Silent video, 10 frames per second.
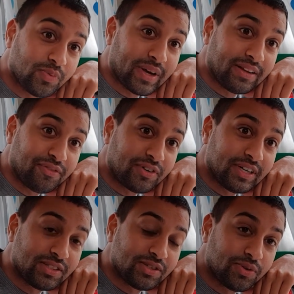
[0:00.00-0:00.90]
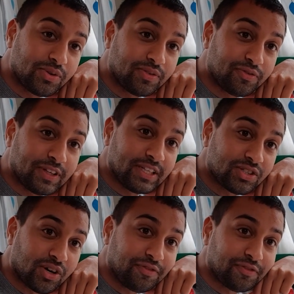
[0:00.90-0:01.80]
waiting for it to finish
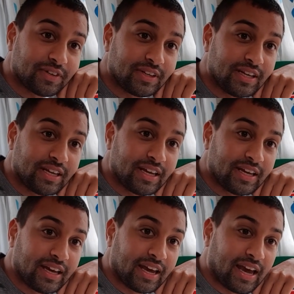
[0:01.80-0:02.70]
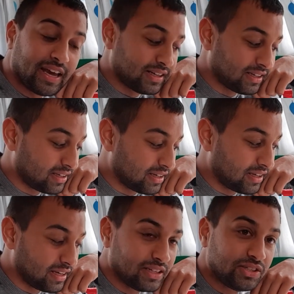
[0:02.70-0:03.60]
off. And
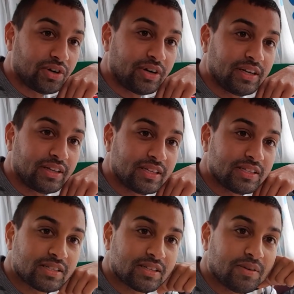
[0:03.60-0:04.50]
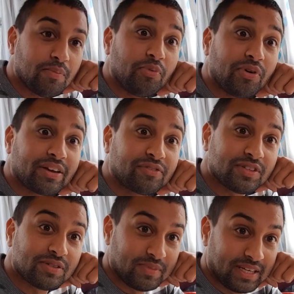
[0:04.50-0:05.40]
enjoying this
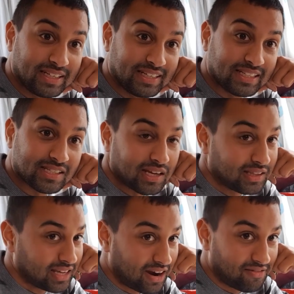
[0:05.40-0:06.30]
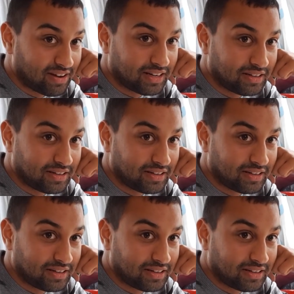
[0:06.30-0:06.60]
breakfast meal inside the caravan.